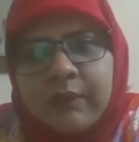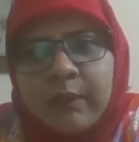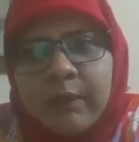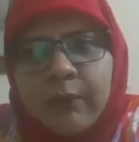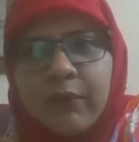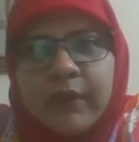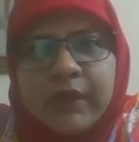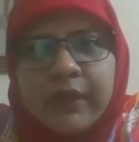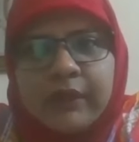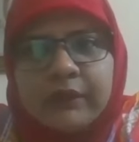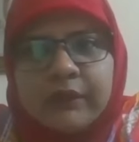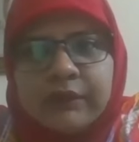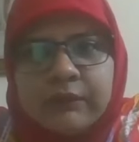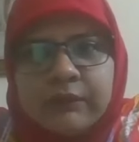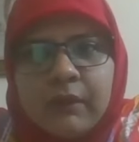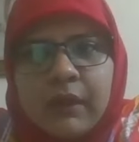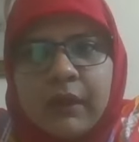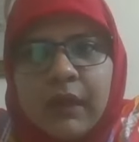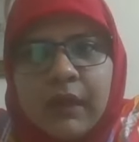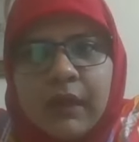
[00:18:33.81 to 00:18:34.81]
points you
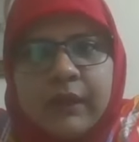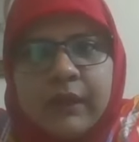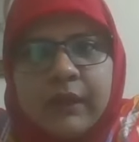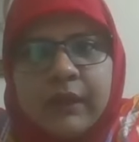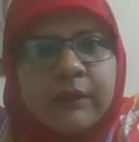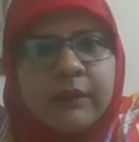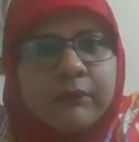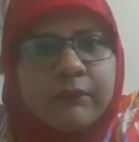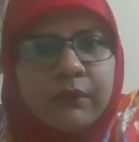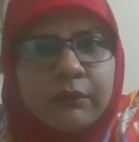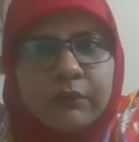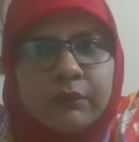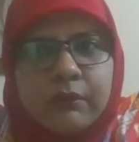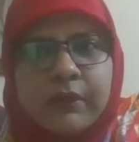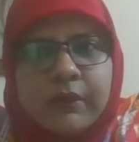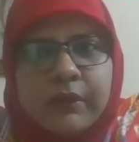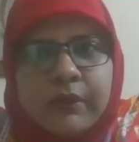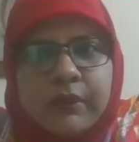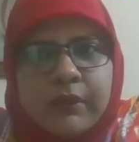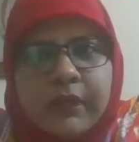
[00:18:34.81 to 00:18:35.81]
are unable
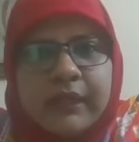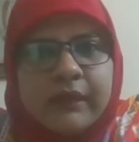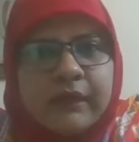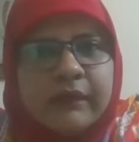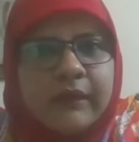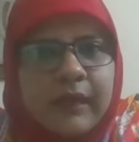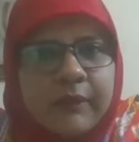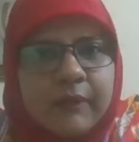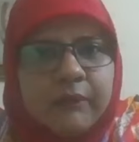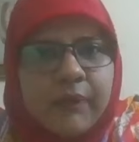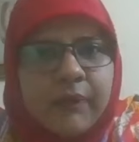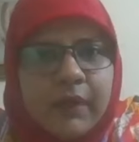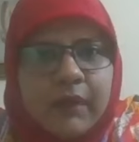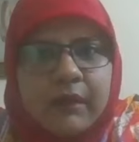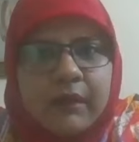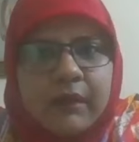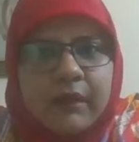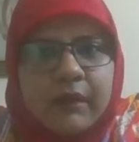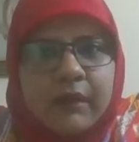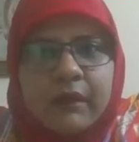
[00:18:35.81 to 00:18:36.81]
to get in that
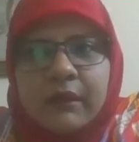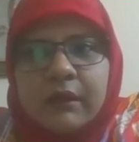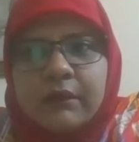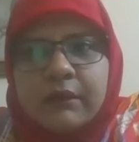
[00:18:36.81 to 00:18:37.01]
part,